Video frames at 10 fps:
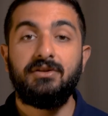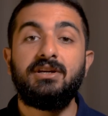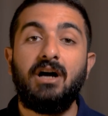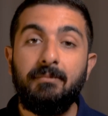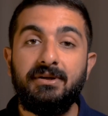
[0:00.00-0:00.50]
The
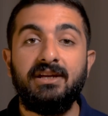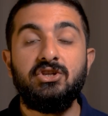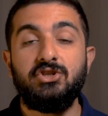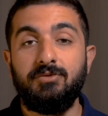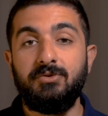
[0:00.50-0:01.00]

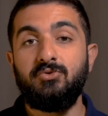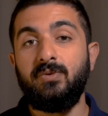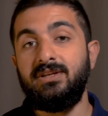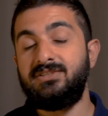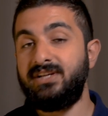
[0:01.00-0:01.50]
combination
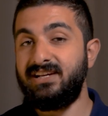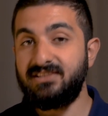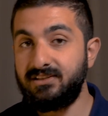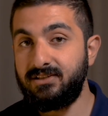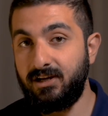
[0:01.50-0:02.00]
between
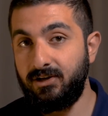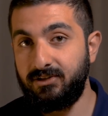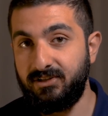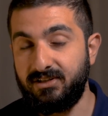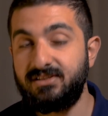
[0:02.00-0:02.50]
thiazide
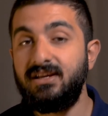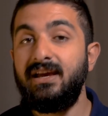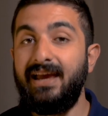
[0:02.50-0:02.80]
diuretics